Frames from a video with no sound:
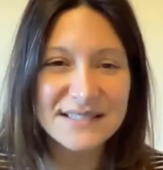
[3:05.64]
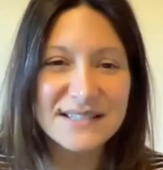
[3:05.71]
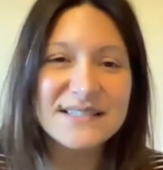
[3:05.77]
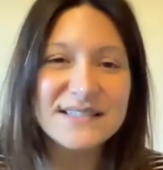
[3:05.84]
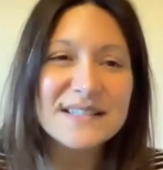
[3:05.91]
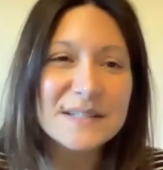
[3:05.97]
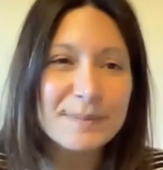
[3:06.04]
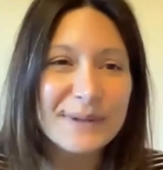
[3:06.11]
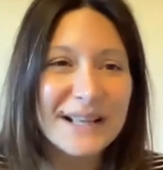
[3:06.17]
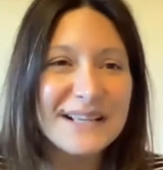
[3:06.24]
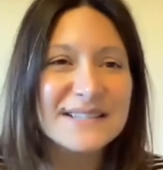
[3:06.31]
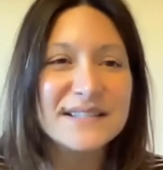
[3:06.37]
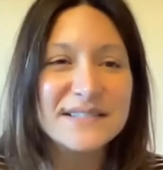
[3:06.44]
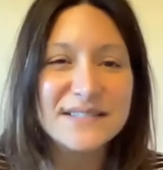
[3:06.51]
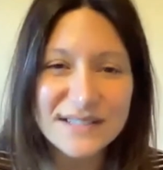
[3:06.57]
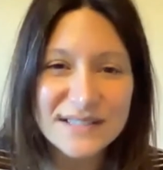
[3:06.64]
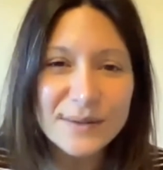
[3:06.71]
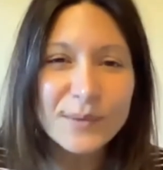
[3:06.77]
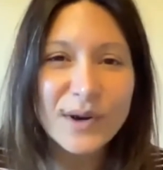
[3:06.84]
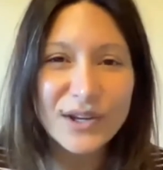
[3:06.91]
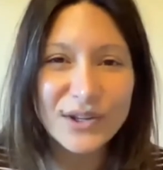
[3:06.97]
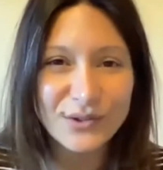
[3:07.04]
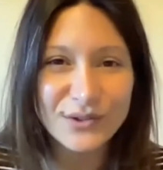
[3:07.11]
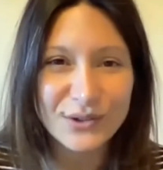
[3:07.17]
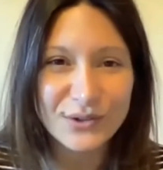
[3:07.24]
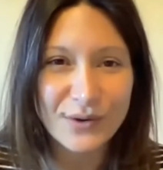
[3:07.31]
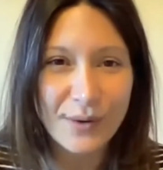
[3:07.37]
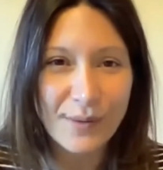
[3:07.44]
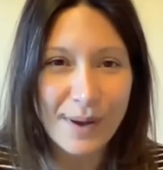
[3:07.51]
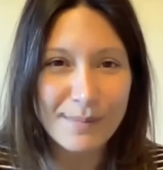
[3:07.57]
It's this place that doesn't want you to
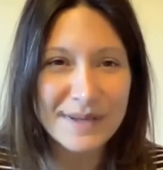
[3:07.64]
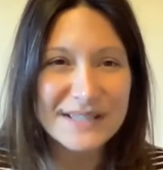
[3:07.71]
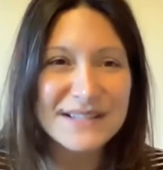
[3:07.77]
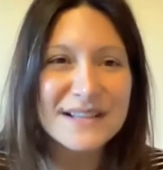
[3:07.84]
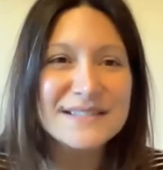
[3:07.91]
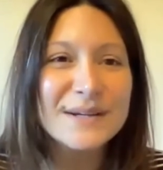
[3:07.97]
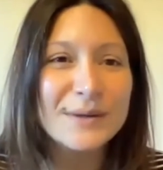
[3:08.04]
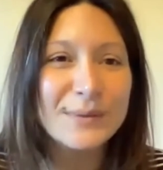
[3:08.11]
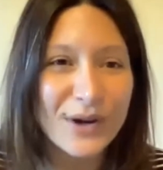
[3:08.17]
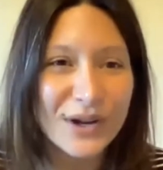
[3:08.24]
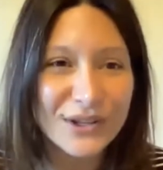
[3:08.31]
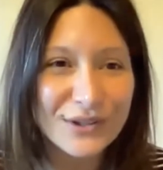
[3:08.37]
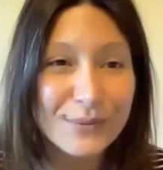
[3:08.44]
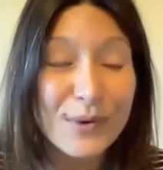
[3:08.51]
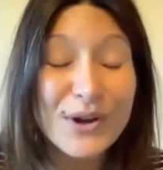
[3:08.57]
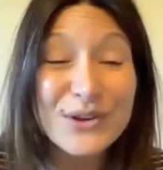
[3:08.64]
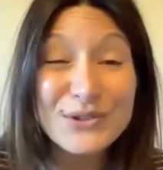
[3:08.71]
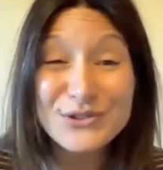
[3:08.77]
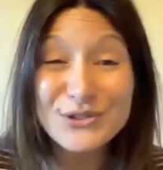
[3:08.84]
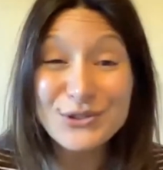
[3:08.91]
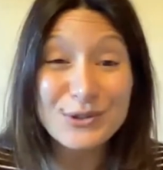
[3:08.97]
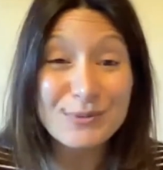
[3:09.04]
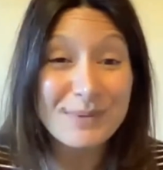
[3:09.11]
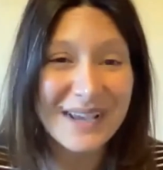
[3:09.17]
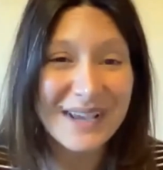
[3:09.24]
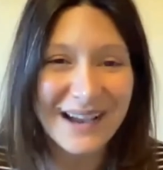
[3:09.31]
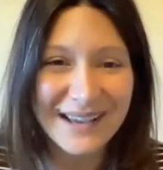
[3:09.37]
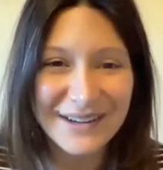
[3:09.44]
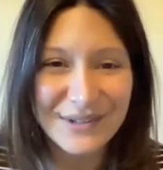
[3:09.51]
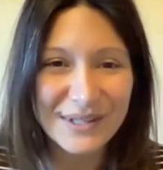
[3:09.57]
grow up. It wants you to be
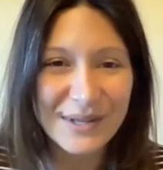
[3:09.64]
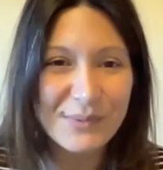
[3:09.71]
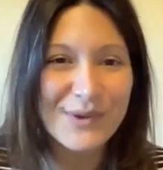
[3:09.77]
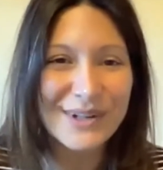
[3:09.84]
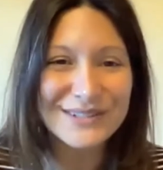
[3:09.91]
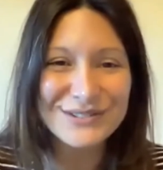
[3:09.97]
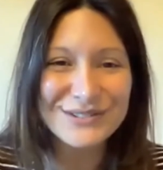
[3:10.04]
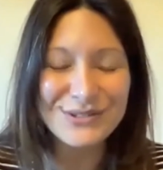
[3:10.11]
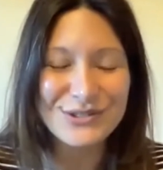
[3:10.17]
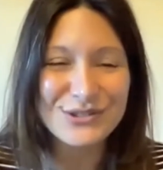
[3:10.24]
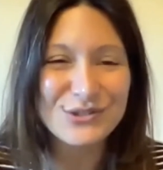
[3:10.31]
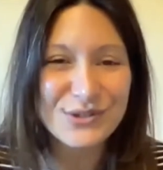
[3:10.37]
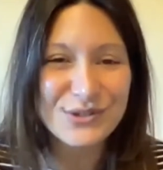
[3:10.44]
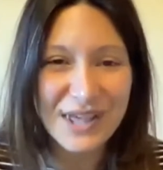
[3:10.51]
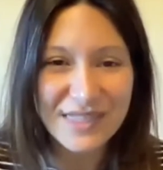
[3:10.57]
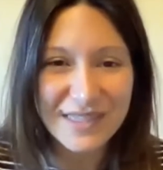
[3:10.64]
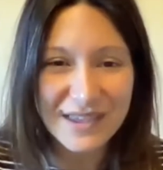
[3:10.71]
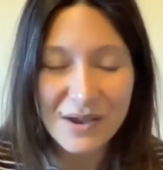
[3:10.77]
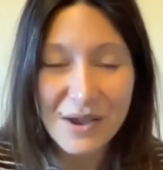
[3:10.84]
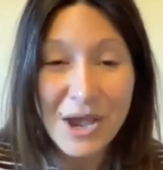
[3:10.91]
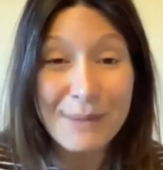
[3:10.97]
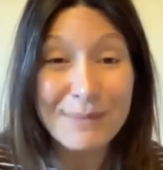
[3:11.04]
idle. It wants you to do nothing.